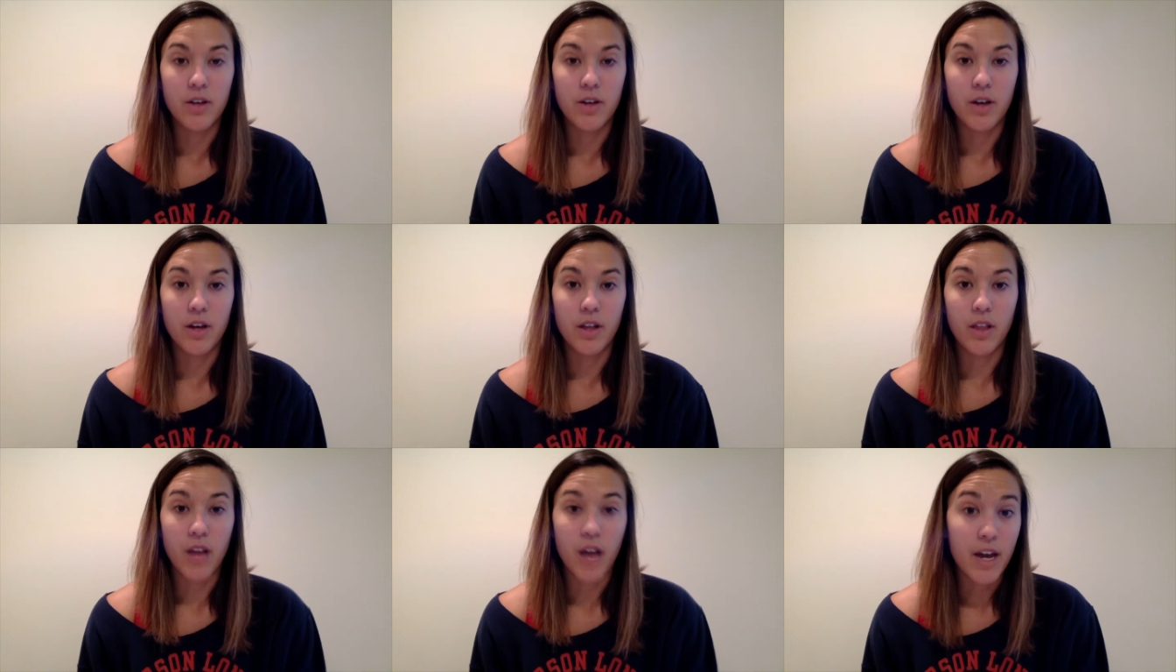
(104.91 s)

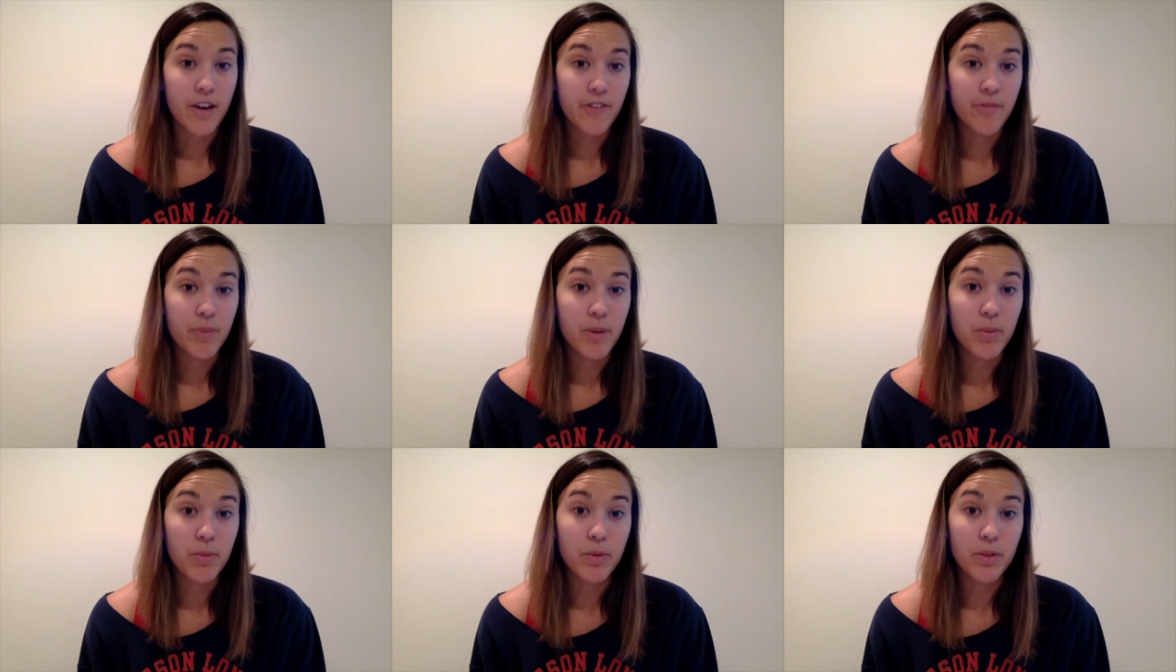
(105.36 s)
A lot of
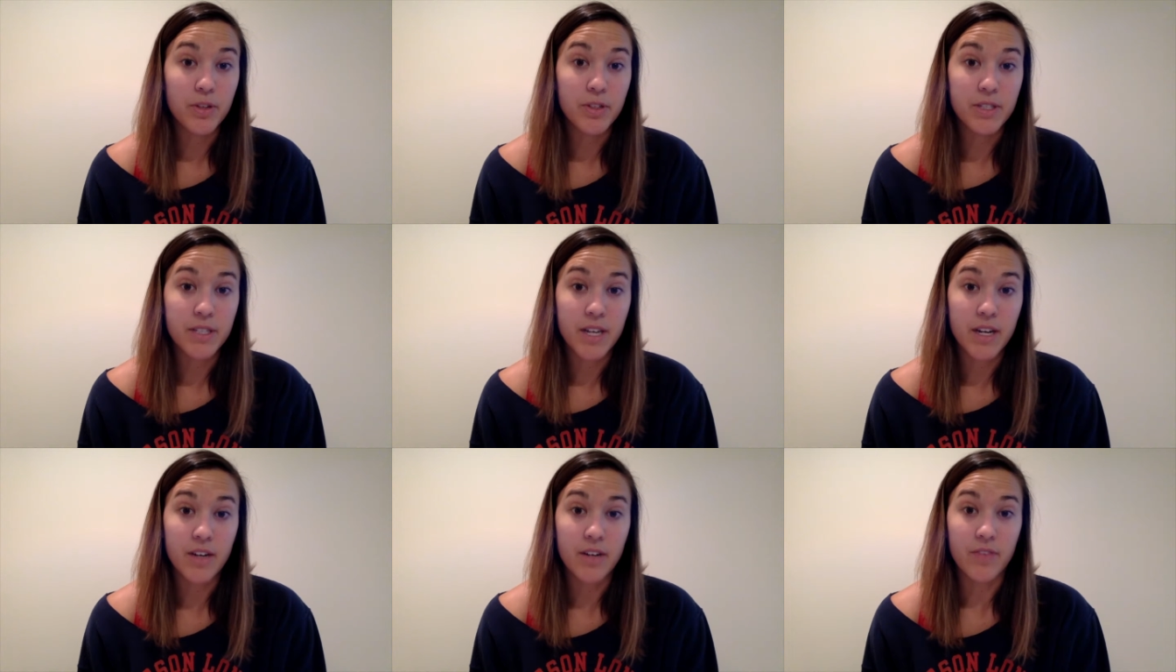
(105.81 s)
people are
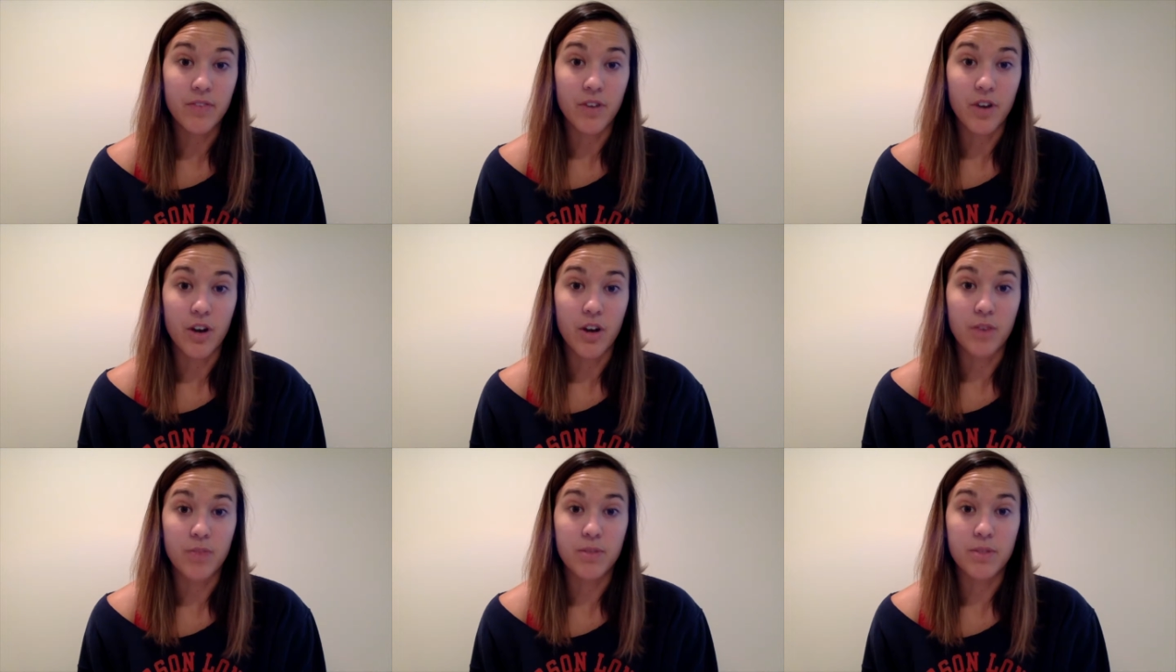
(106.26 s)
scared of
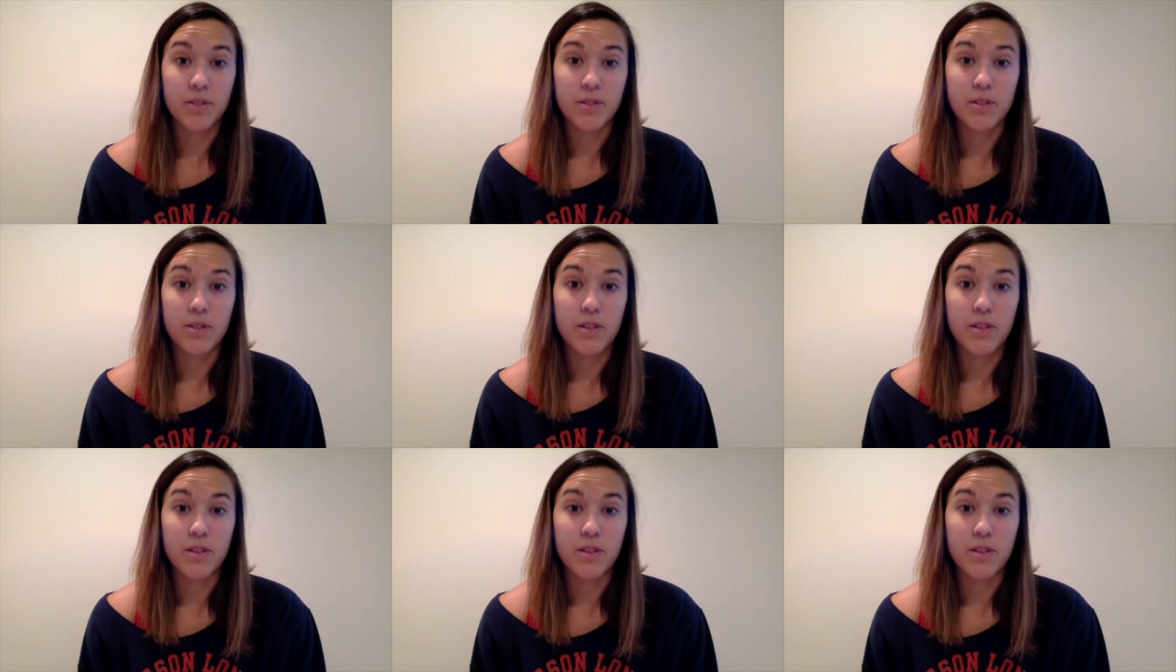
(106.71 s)
carbs.